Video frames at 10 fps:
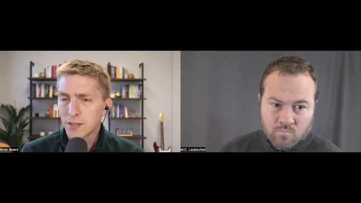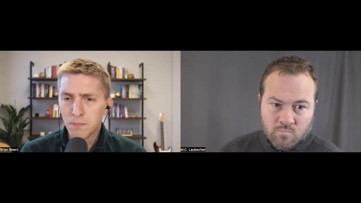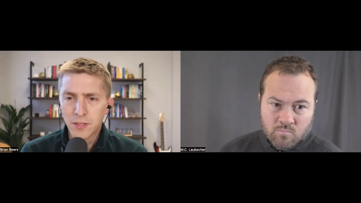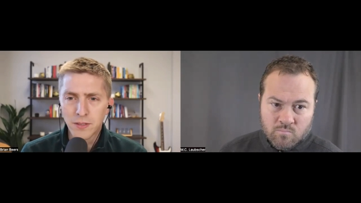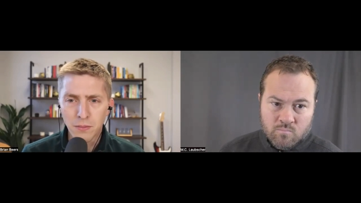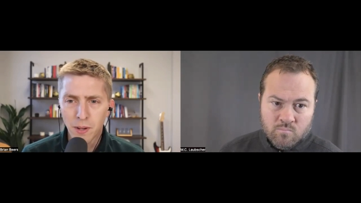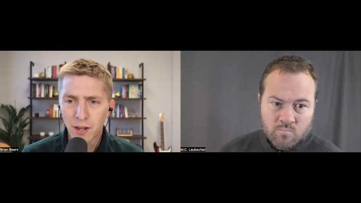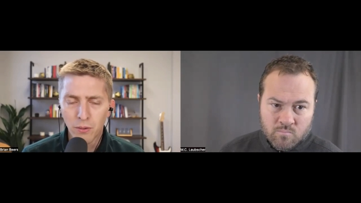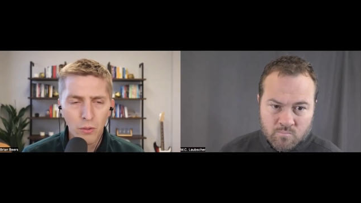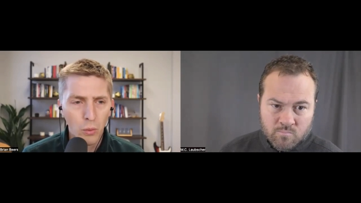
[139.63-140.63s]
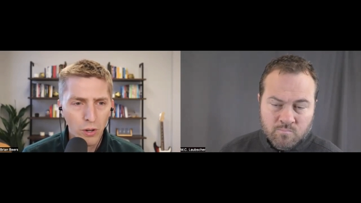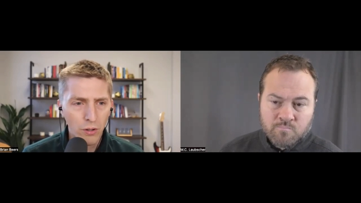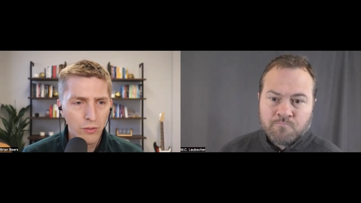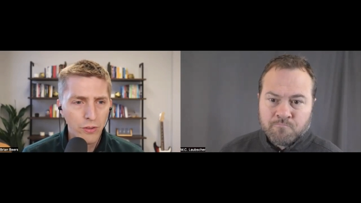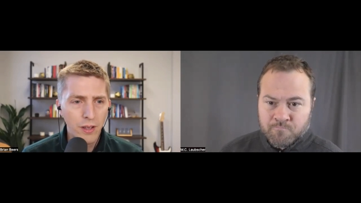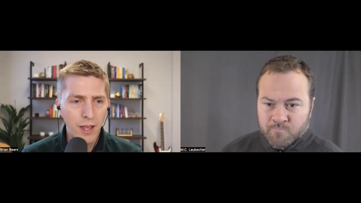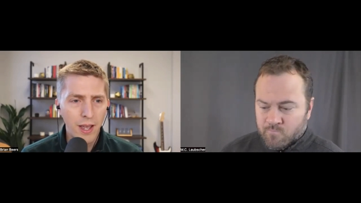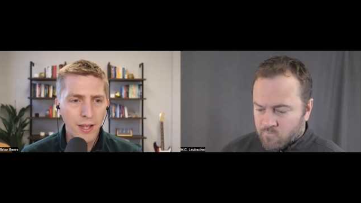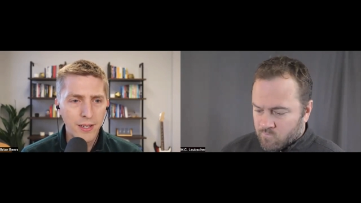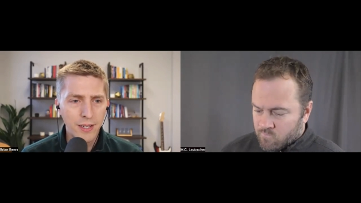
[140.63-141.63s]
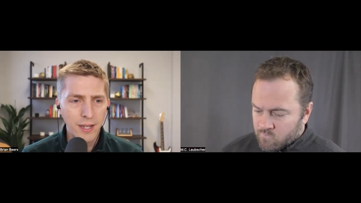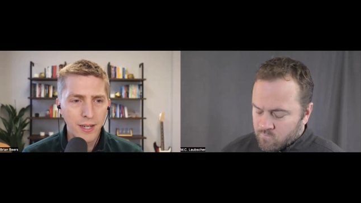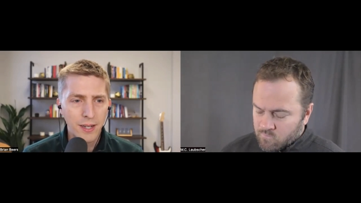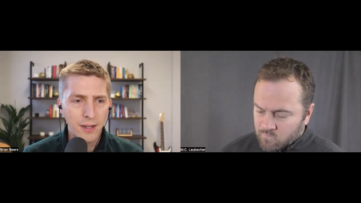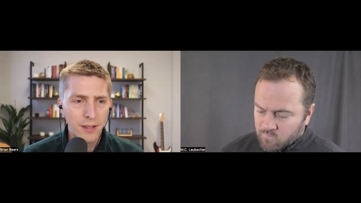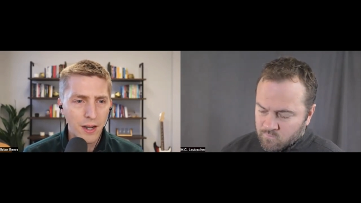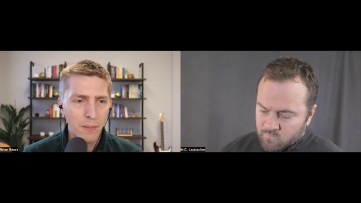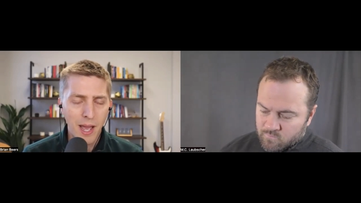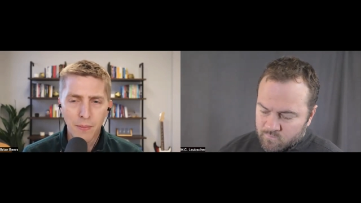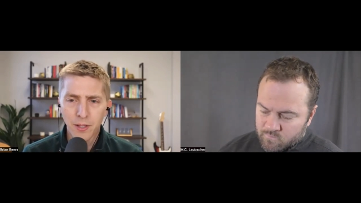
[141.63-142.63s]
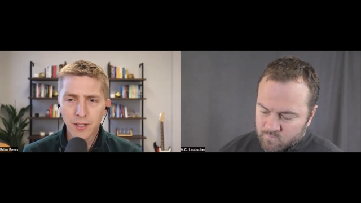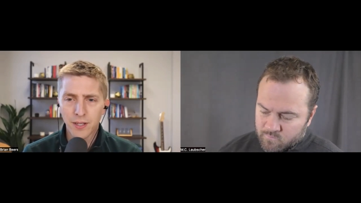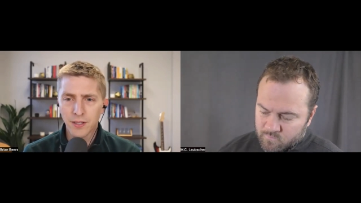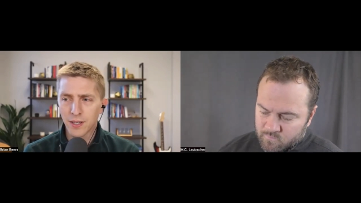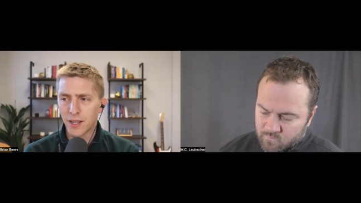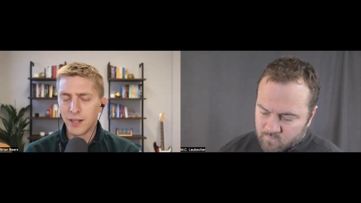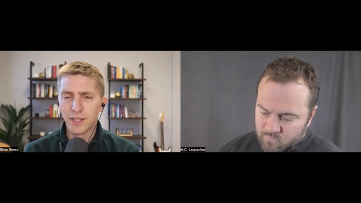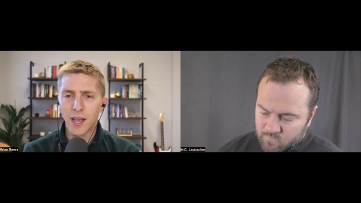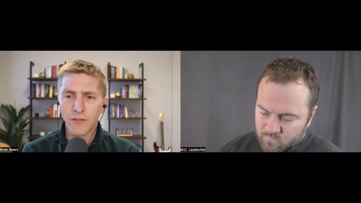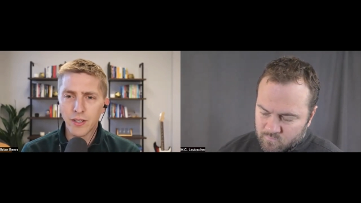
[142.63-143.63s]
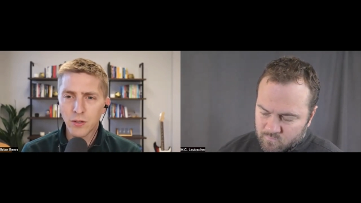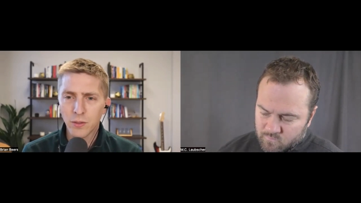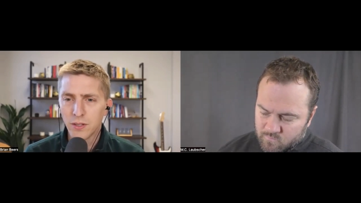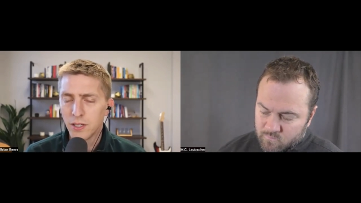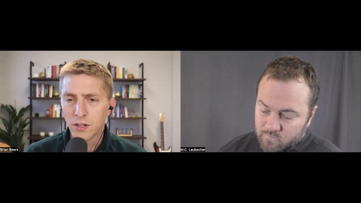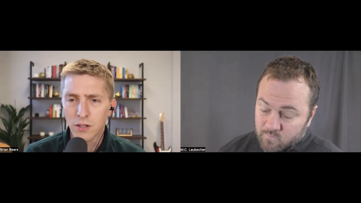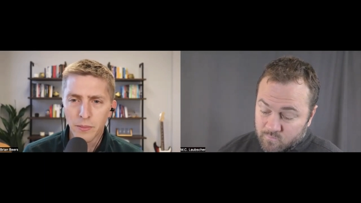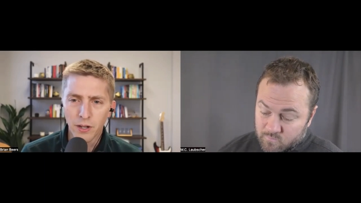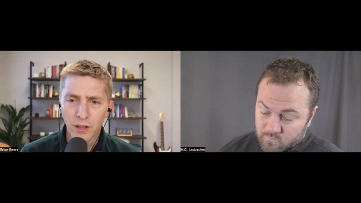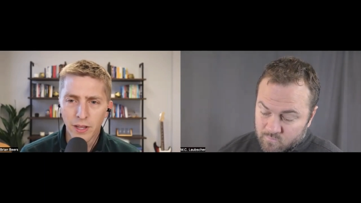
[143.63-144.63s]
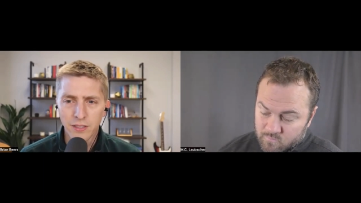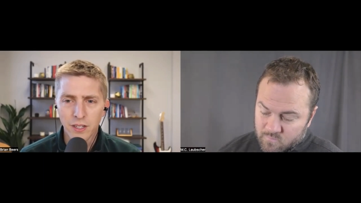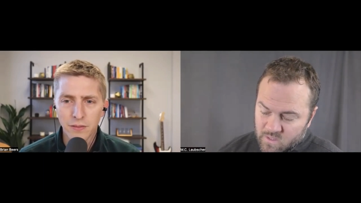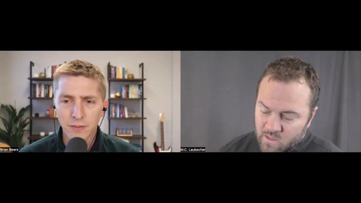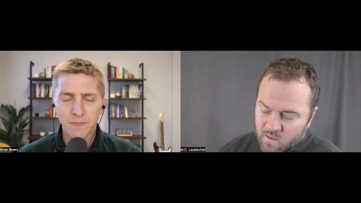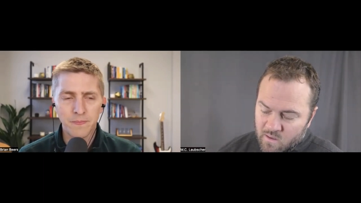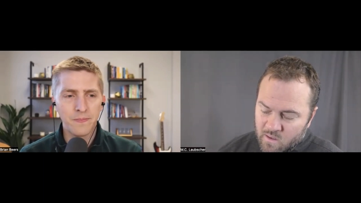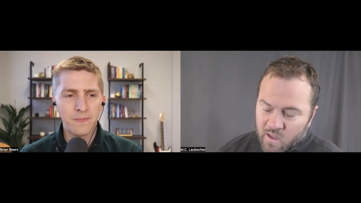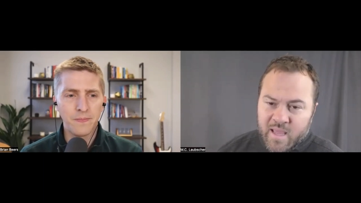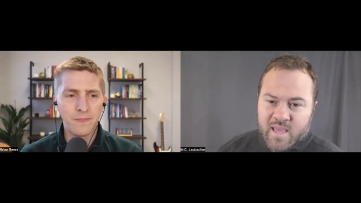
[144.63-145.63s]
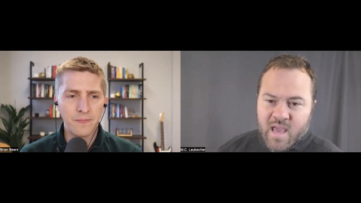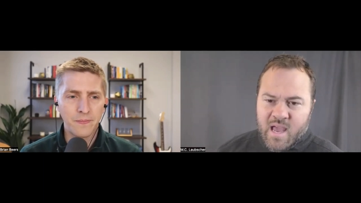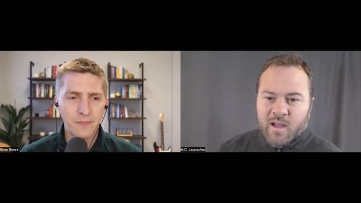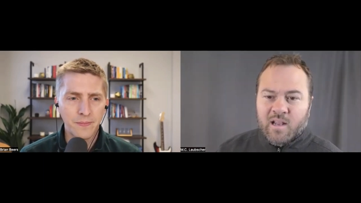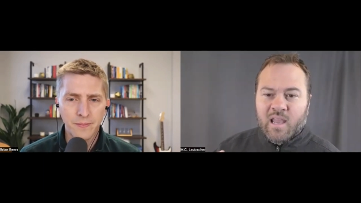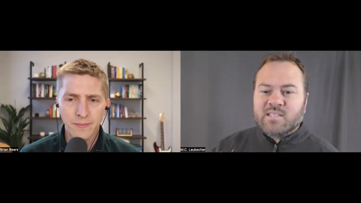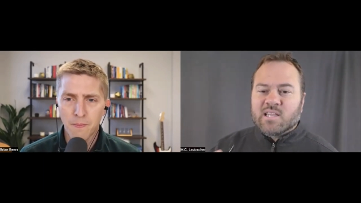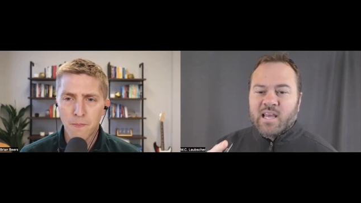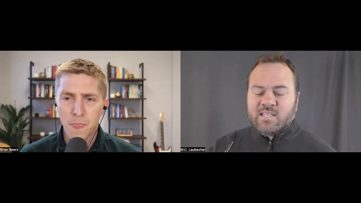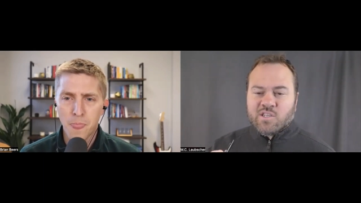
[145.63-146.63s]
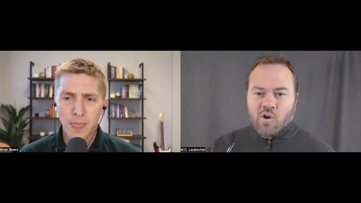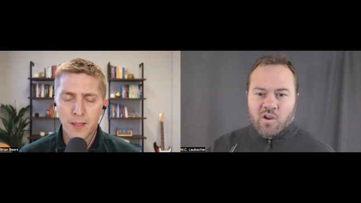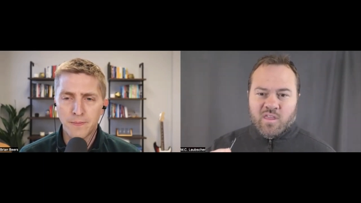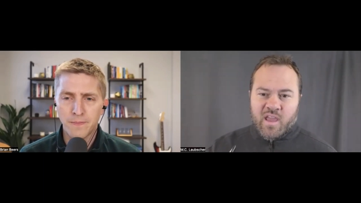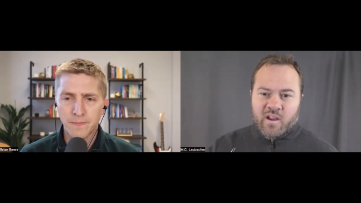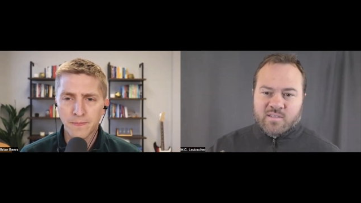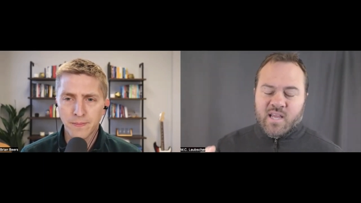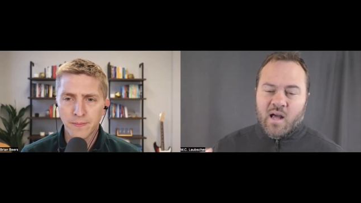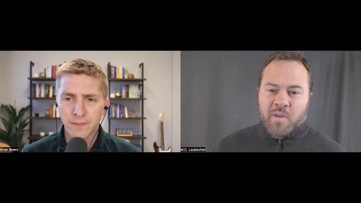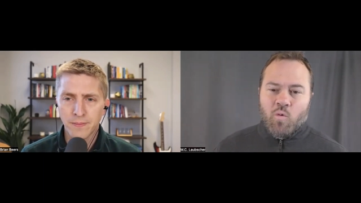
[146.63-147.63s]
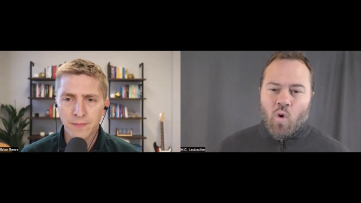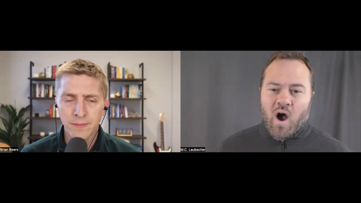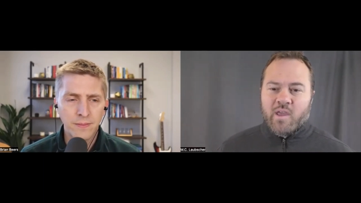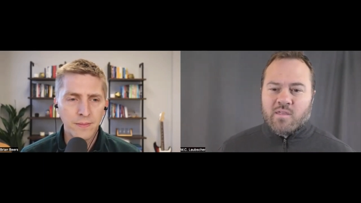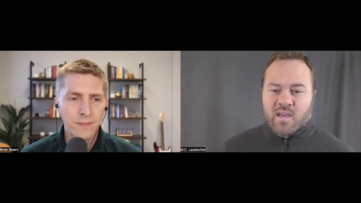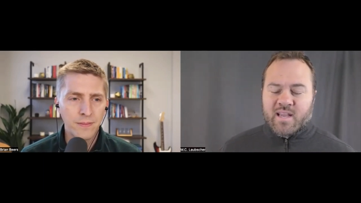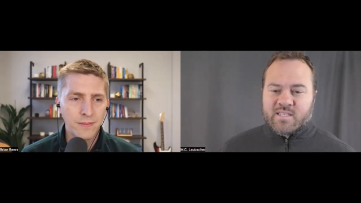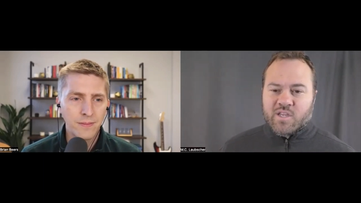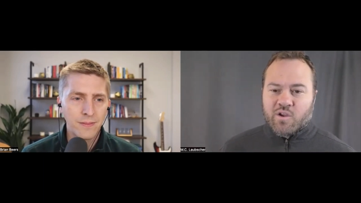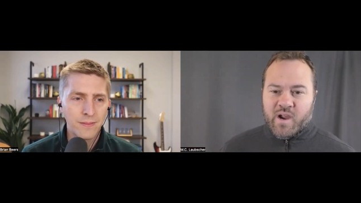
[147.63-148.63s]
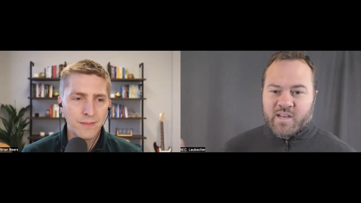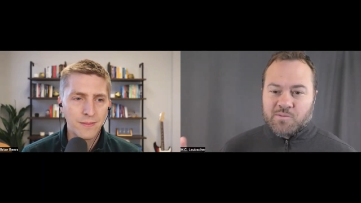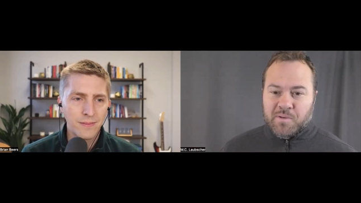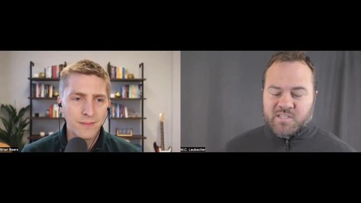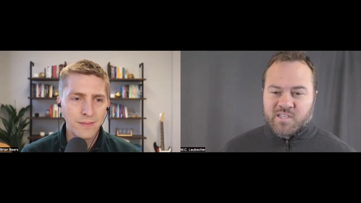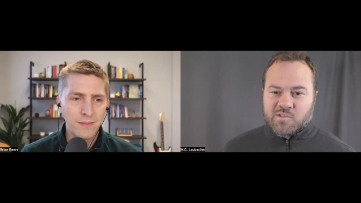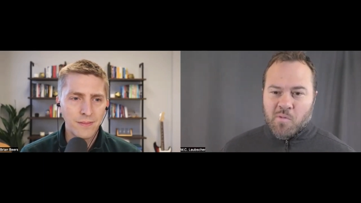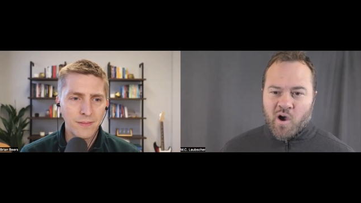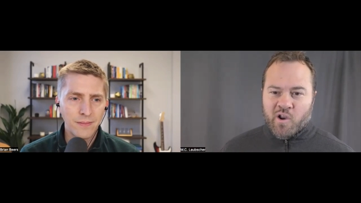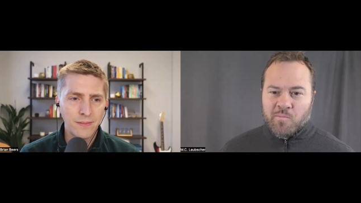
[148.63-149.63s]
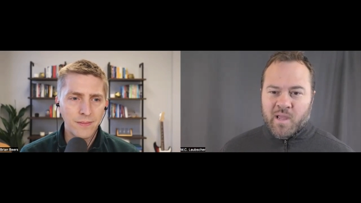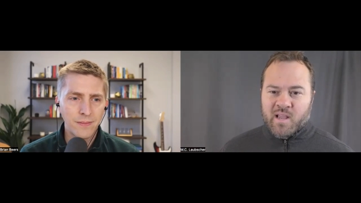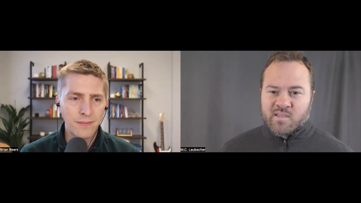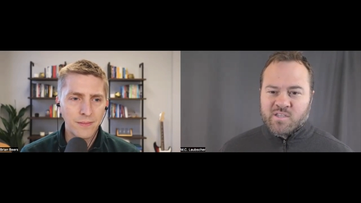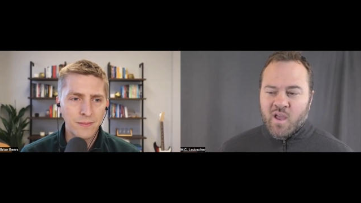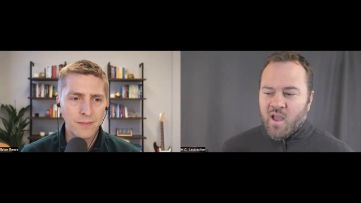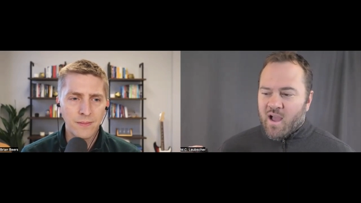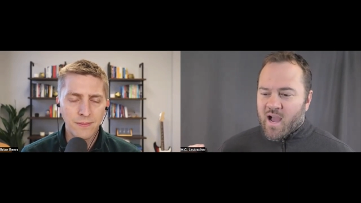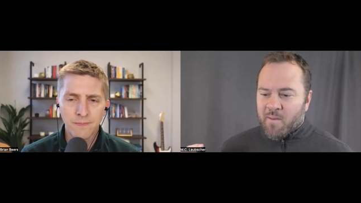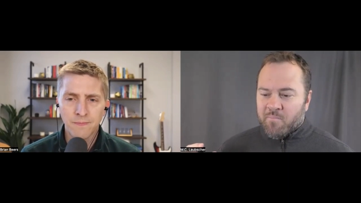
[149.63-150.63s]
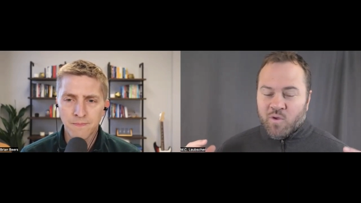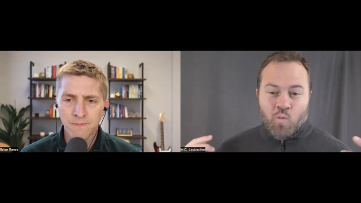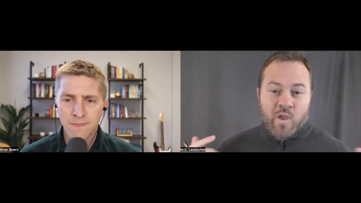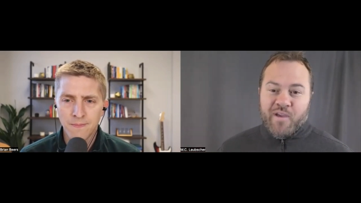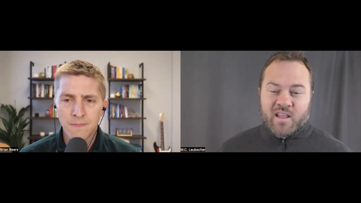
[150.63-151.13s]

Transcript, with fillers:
Speaker 1: business model in the world. And, uh, you know, I'm happy to, to kind of dive into it and, and talk about all that stuff.
Speaker 2: Yeah, let's let's start there. Tell me why you think it's the greatest business model, because um, we've had